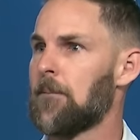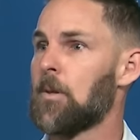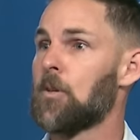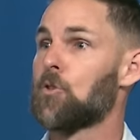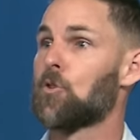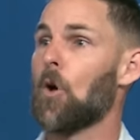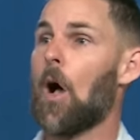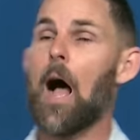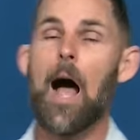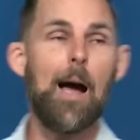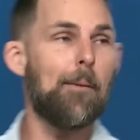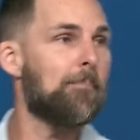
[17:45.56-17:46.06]

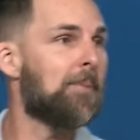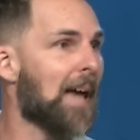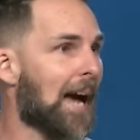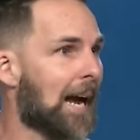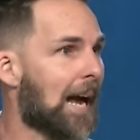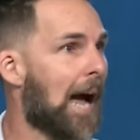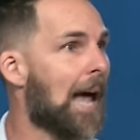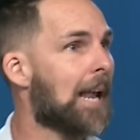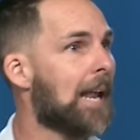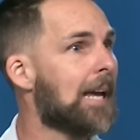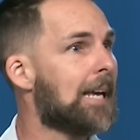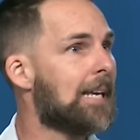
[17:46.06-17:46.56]
So I'm
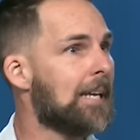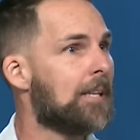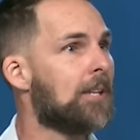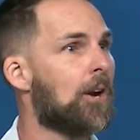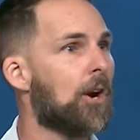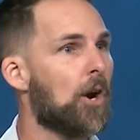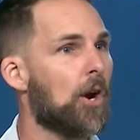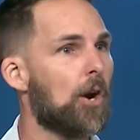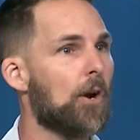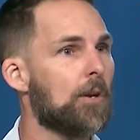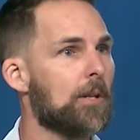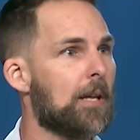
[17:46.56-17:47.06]
that guy. I like getting
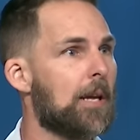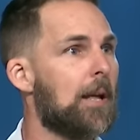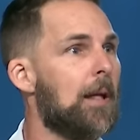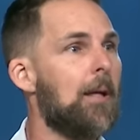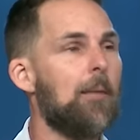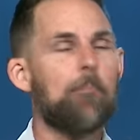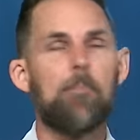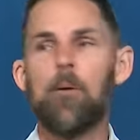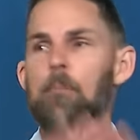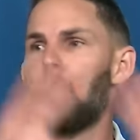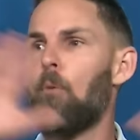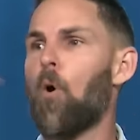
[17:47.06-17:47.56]
there early.
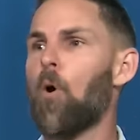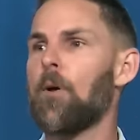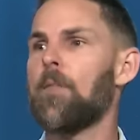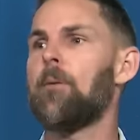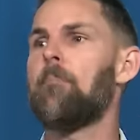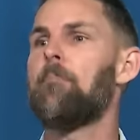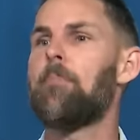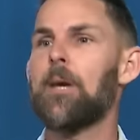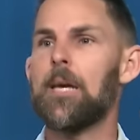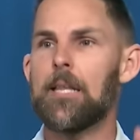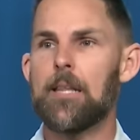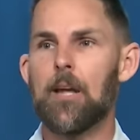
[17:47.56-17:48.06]
But more
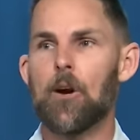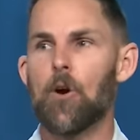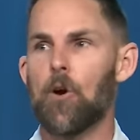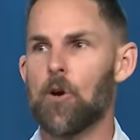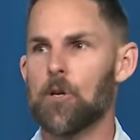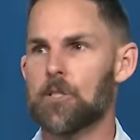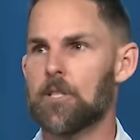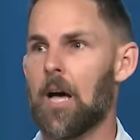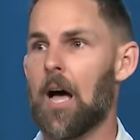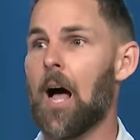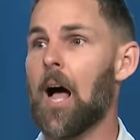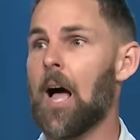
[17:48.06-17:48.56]
than being there
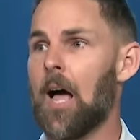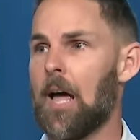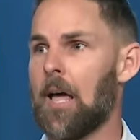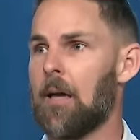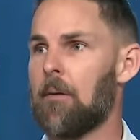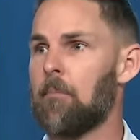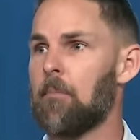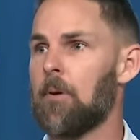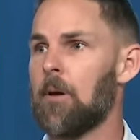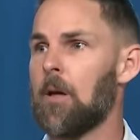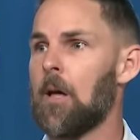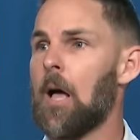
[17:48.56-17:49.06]
on
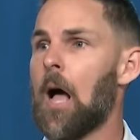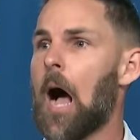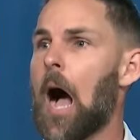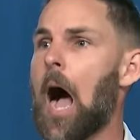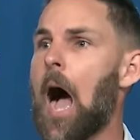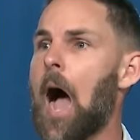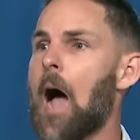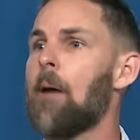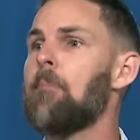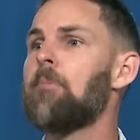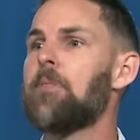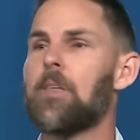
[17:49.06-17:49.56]
time,
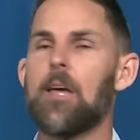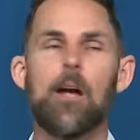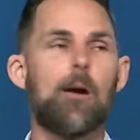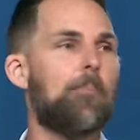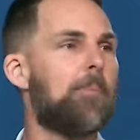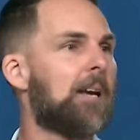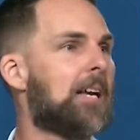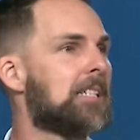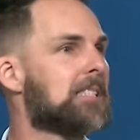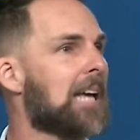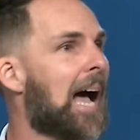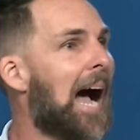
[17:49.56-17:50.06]
I'm there
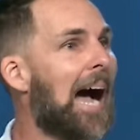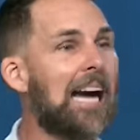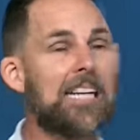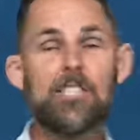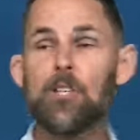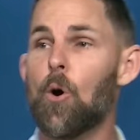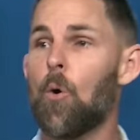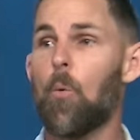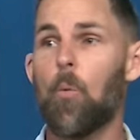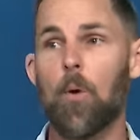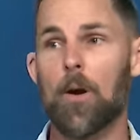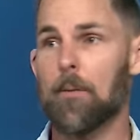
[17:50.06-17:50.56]
because I
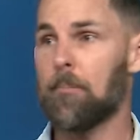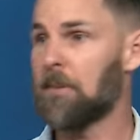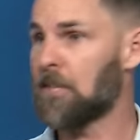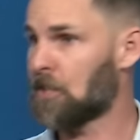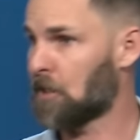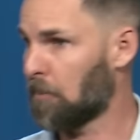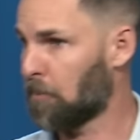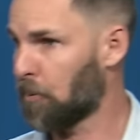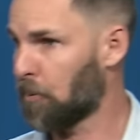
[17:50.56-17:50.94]
don't want to miss the